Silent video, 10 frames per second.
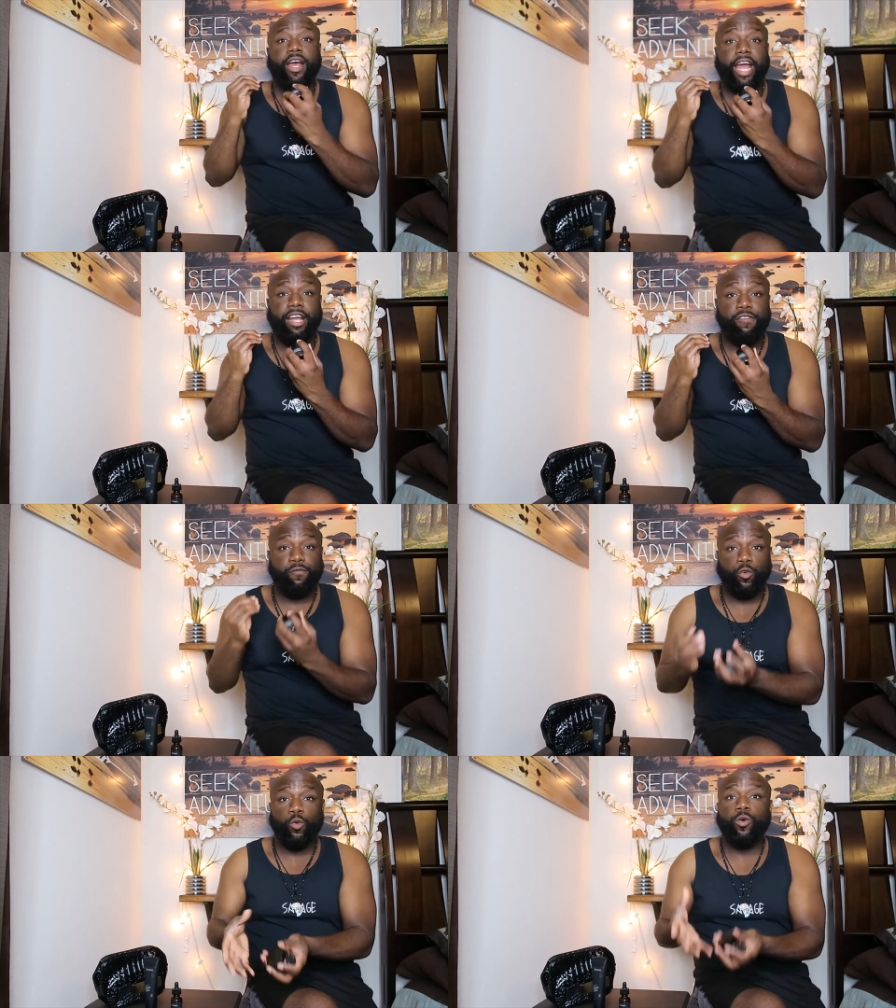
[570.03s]
a
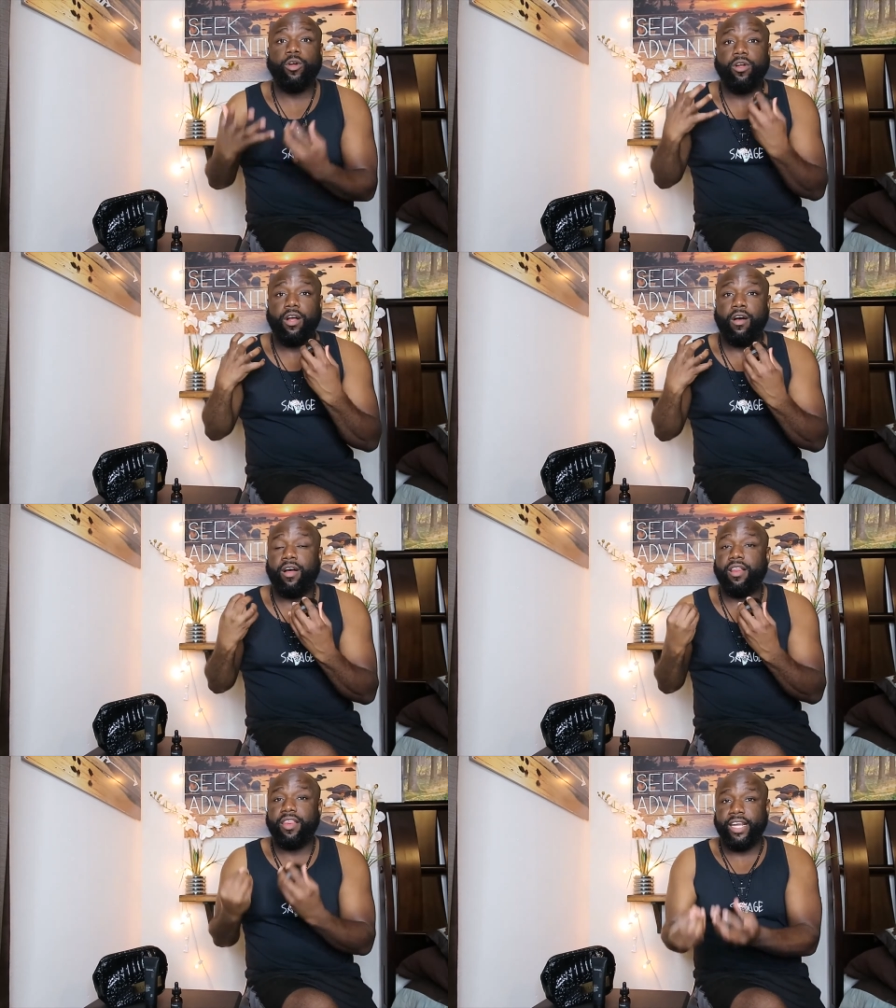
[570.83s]
full,
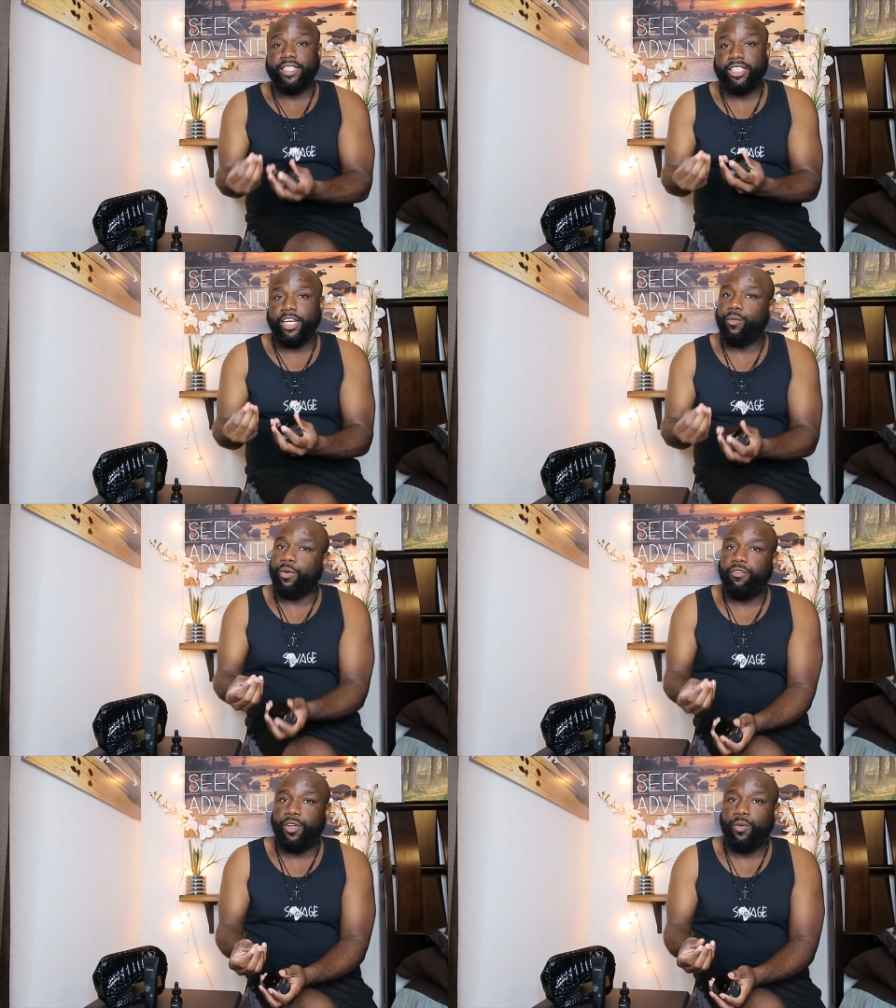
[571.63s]
authentic
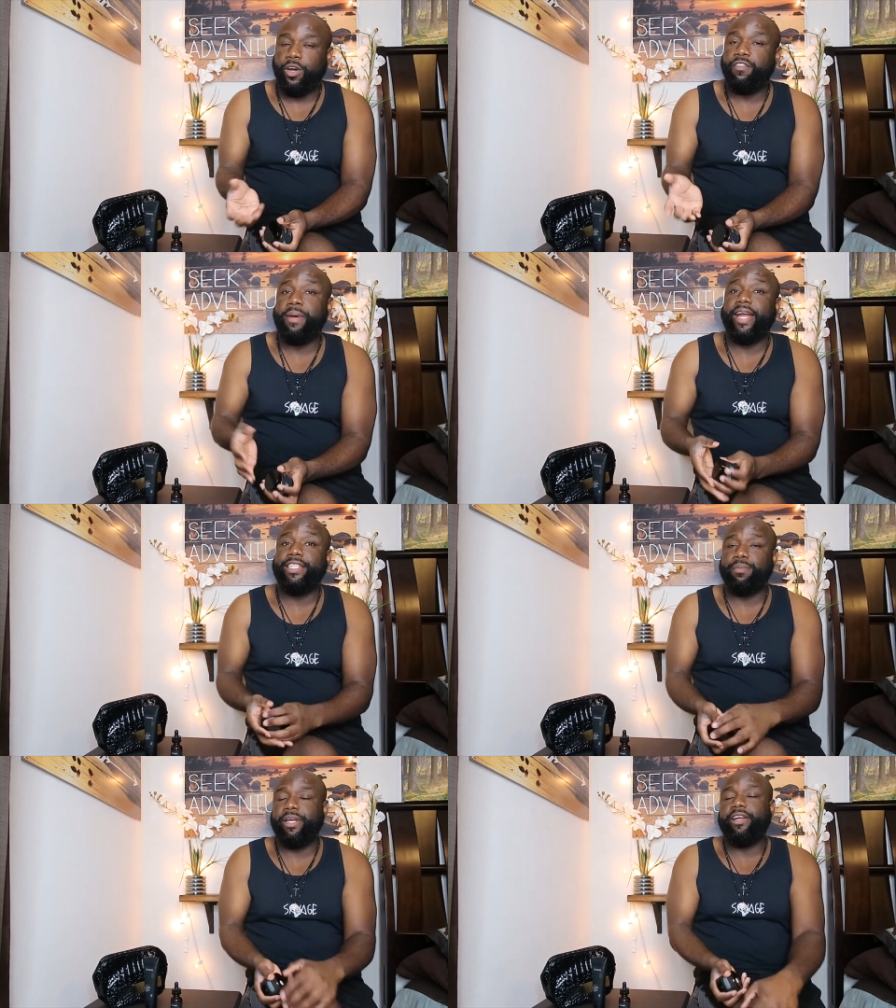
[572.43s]
review of my
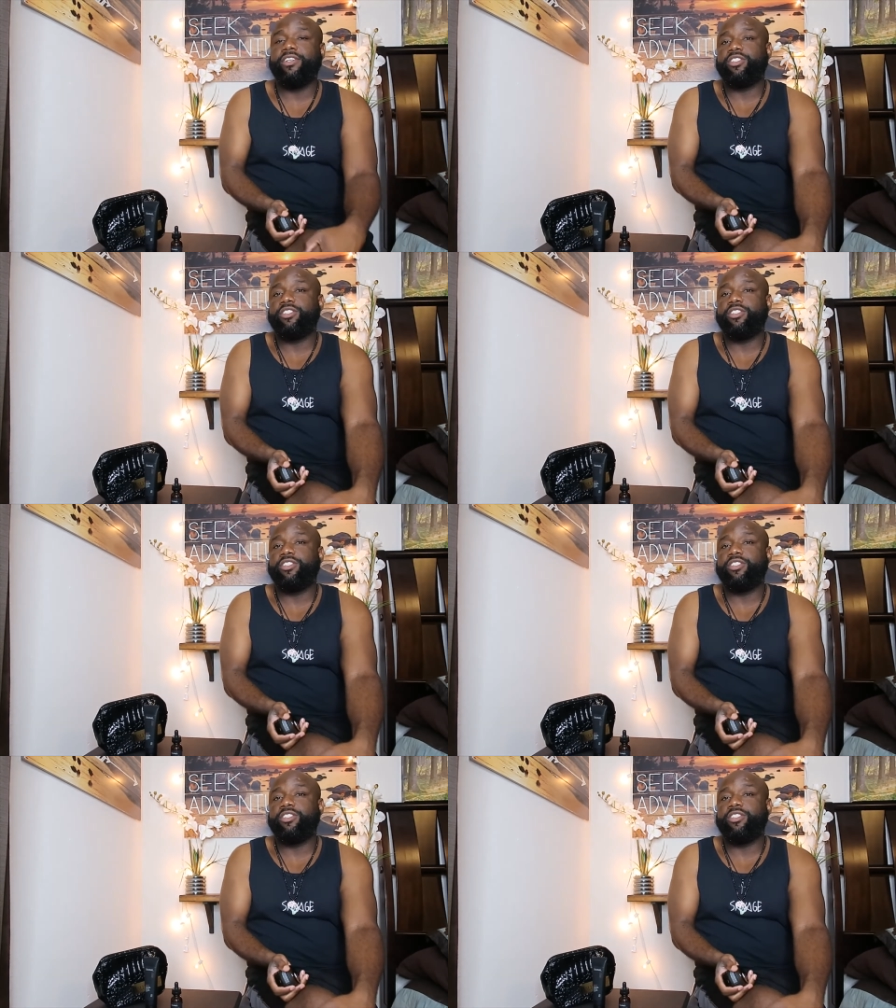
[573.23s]
experience.